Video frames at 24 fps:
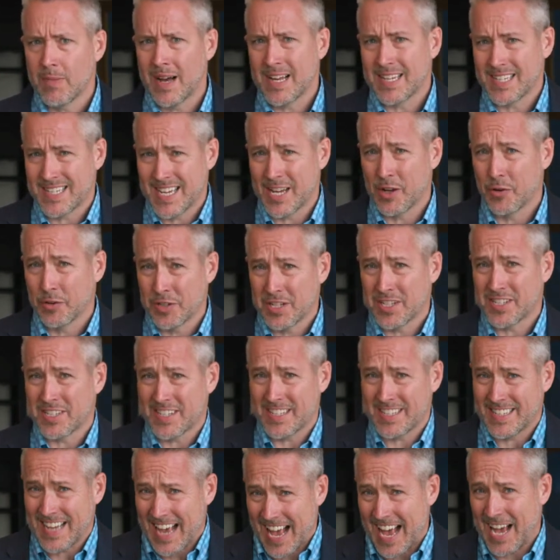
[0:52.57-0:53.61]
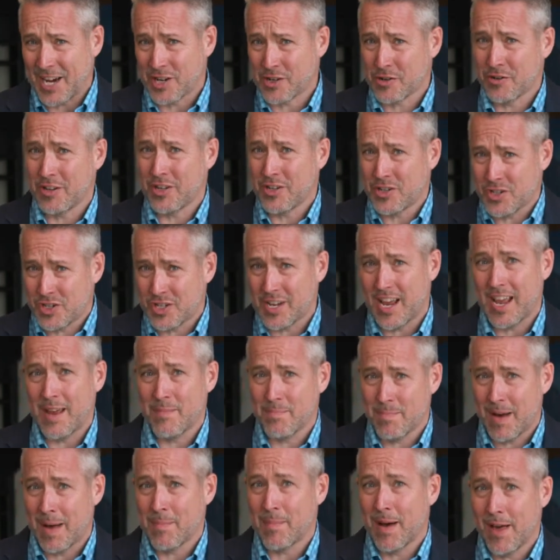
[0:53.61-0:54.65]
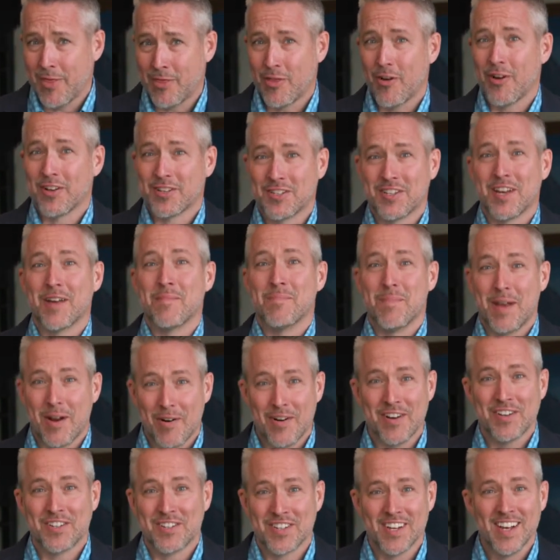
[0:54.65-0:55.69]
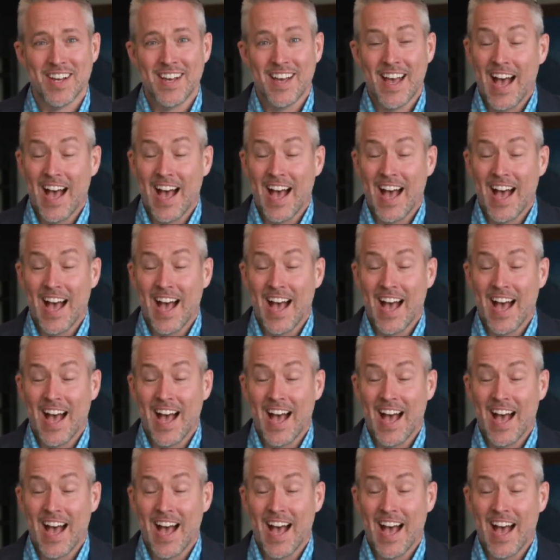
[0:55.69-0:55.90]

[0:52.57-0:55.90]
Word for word: my singleness is actually shaped by my thoughts on marriage?